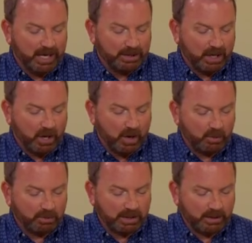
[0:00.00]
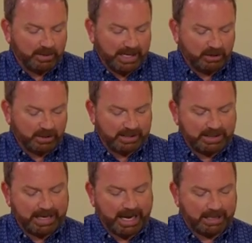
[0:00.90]
to hold those edges
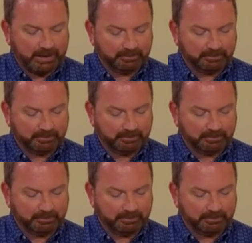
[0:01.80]
together.